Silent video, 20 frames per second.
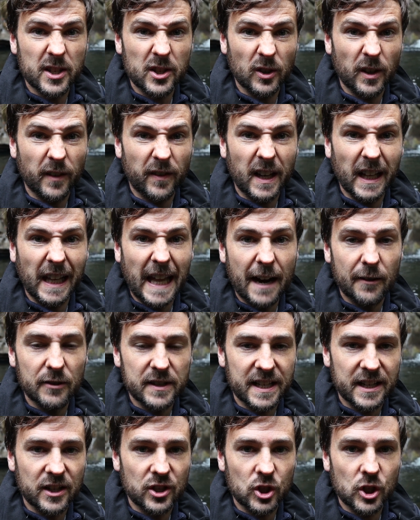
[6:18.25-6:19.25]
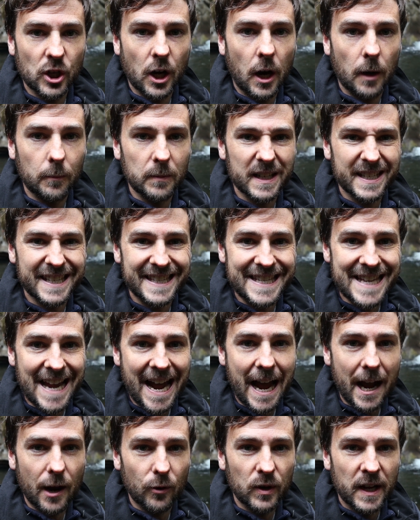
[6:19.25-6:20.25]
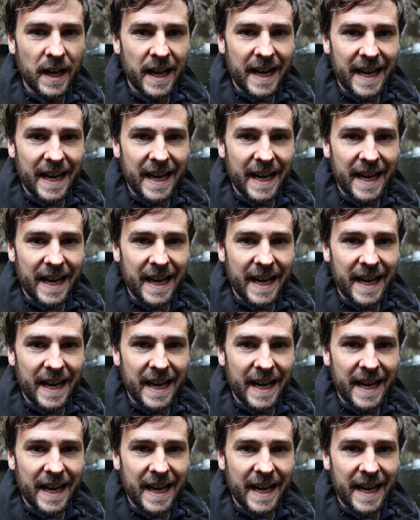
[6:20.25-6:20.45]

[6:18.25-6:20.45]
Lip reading: sort of clarity and sharpness down